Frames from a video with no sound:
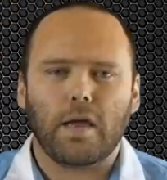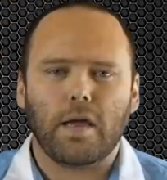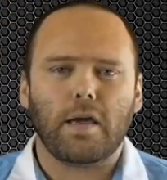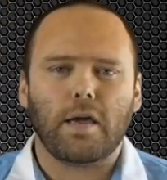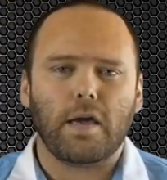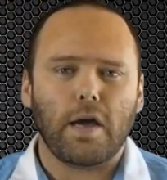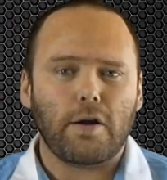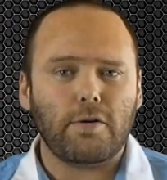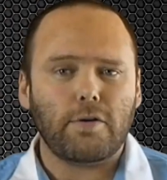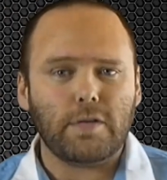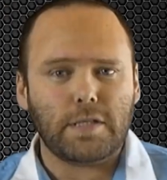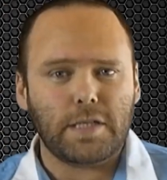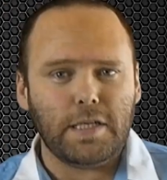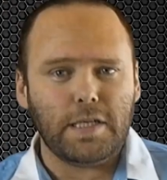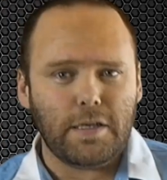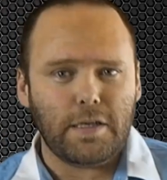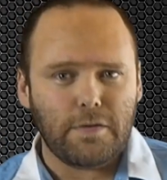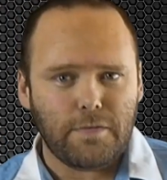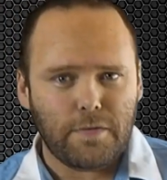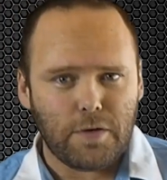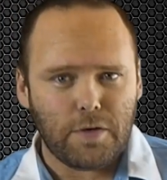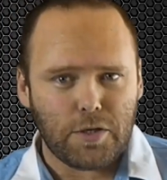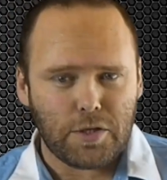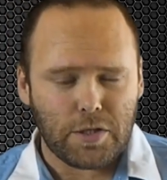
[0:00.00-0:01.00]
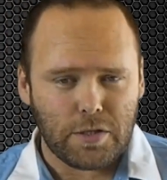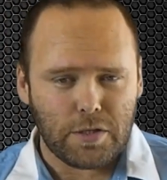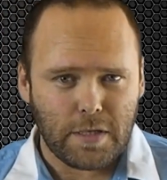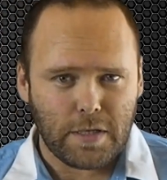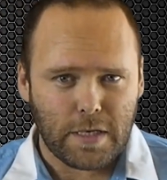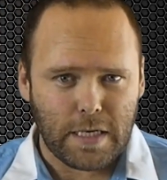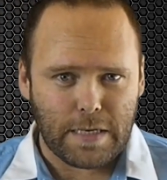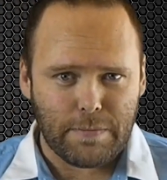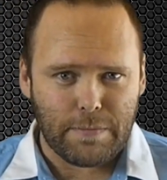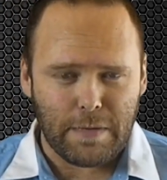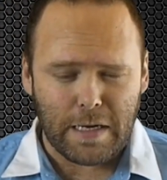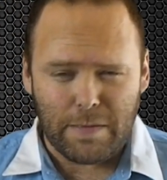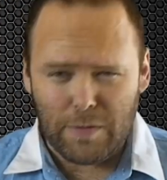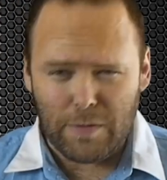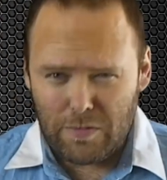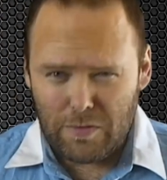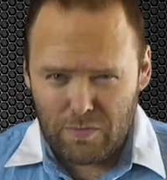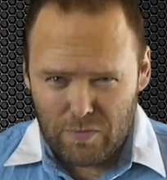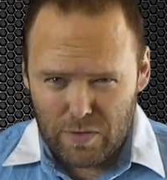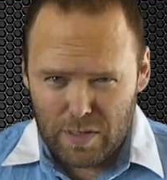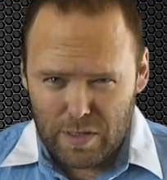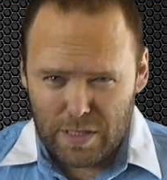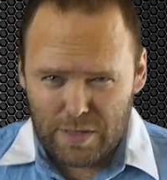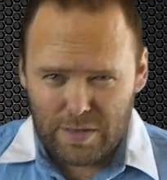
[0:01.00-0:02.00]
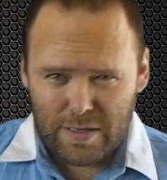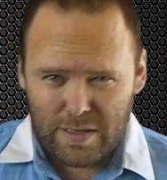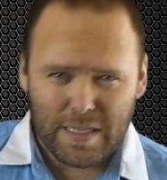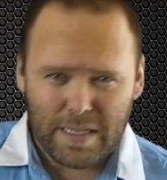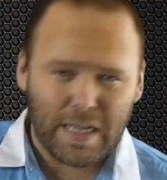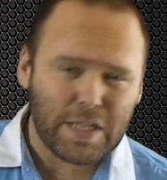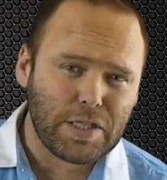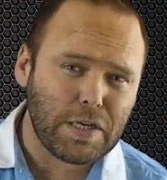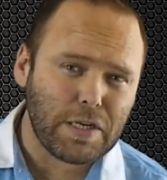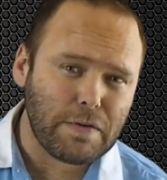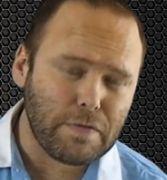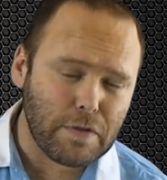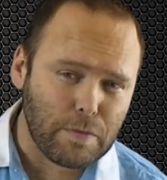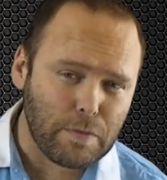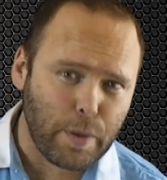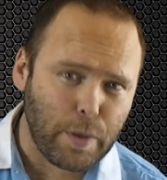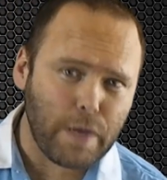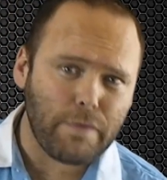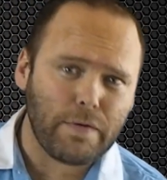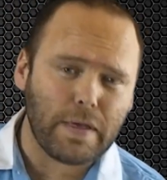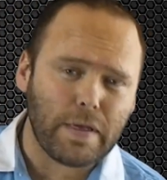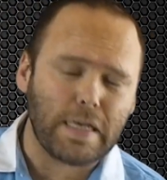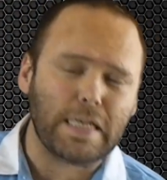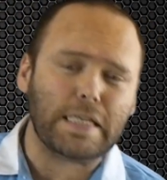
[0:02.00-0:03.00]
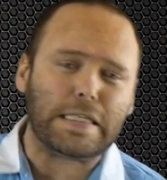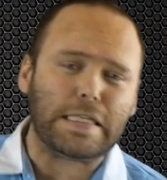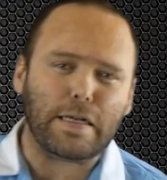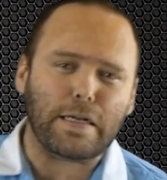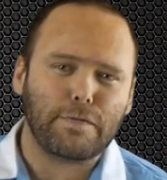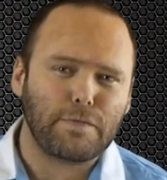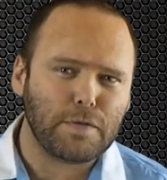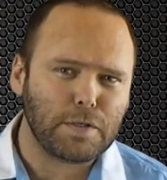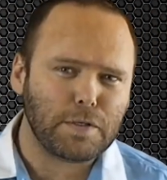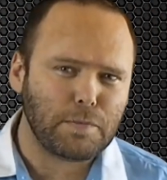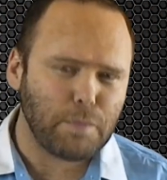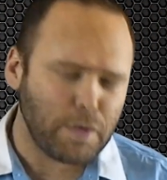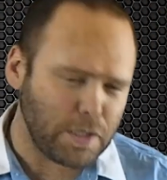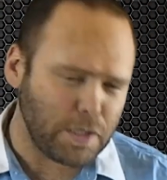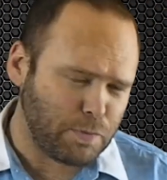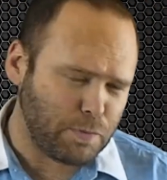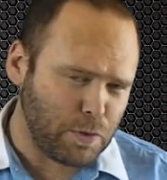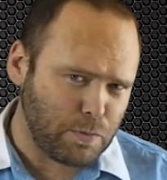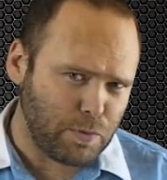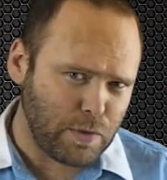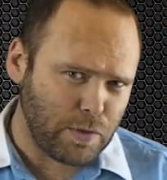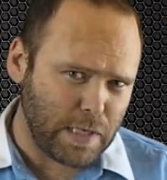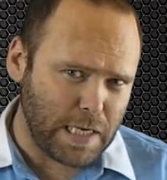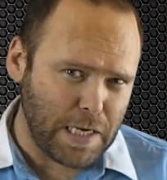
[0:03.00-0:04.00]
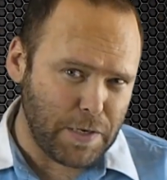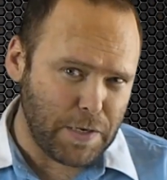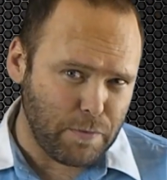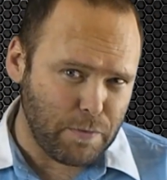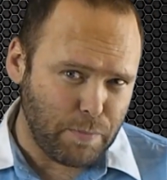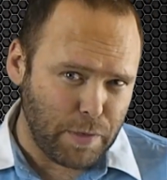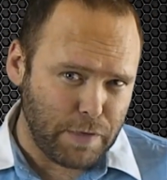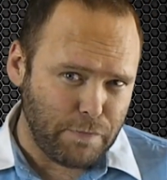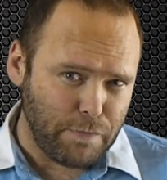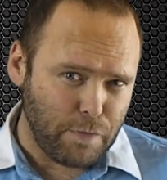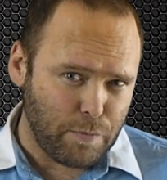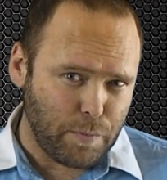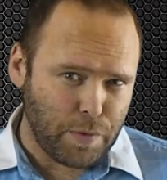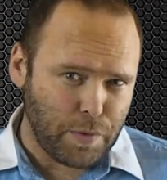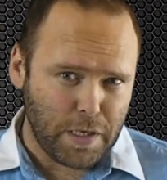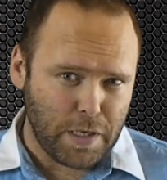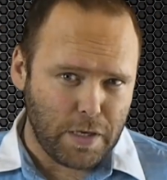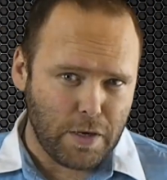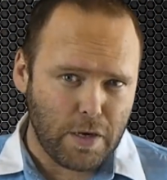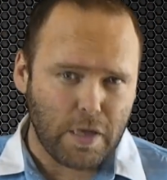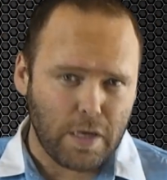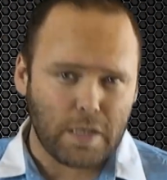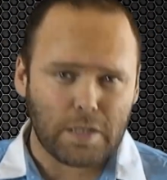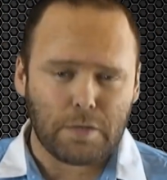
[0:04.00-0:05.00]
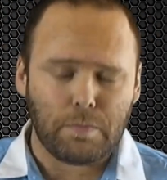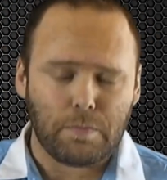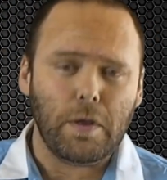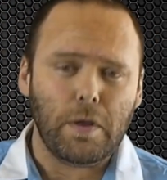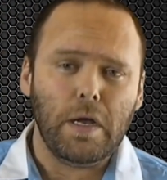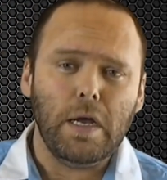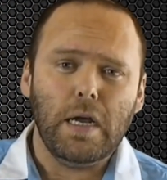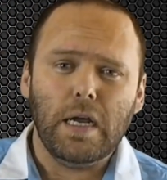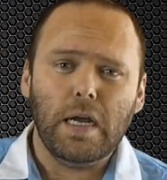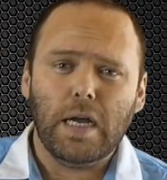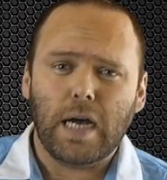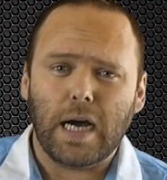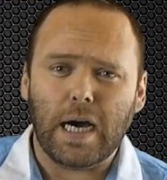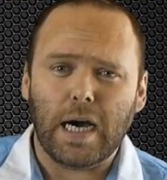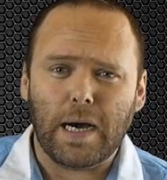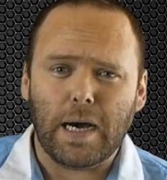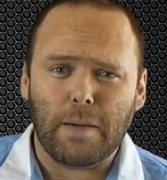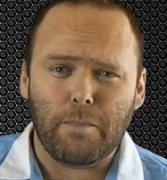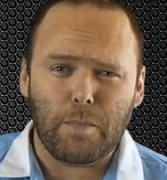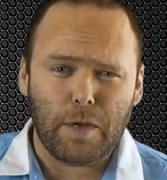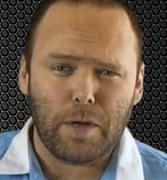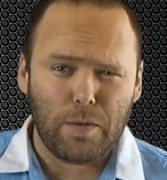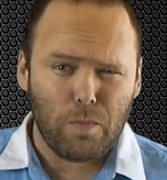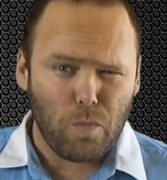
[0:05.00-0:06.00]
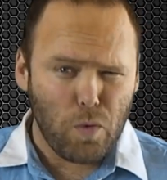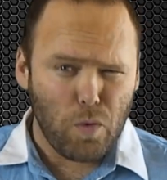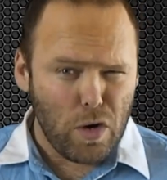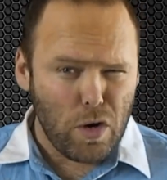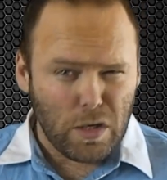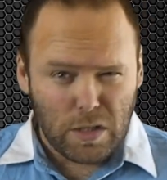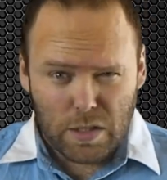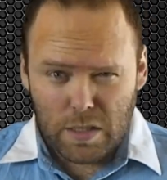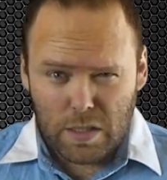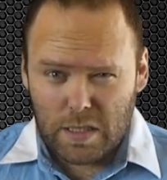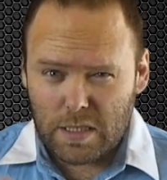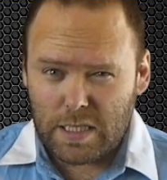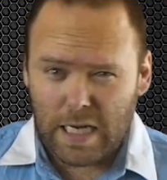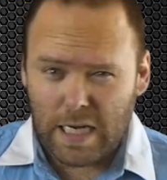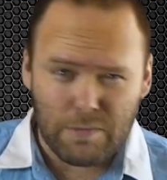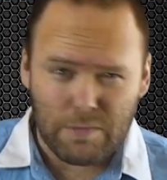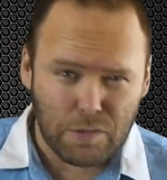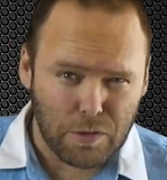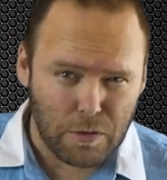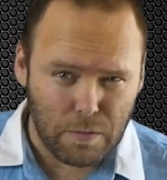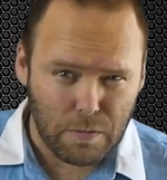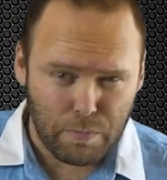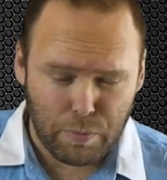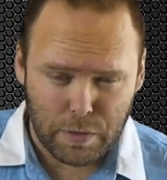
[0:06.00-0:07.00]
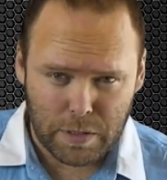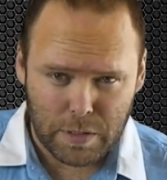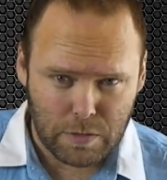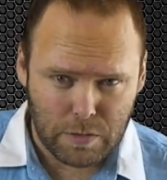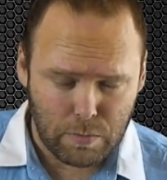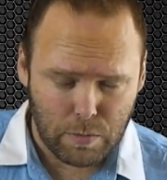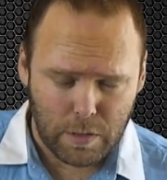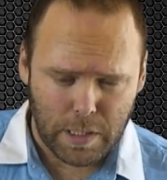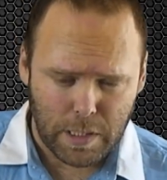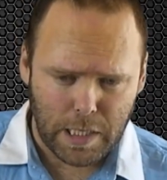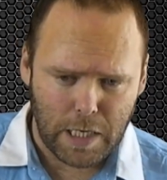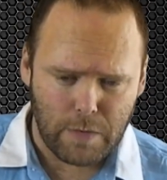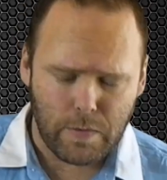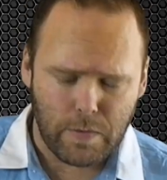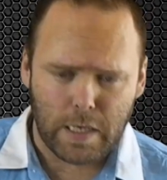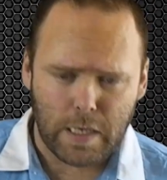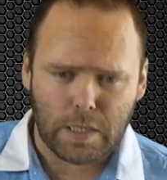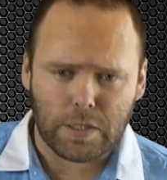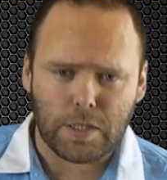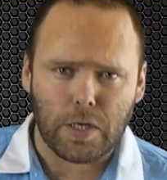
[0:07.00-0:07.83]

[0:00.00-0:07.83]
Currency conversion time. Now, I'm not really going to touch over the PvE stuff as most people here are PvP guys. Uh, it works on the same sort of principle anyway.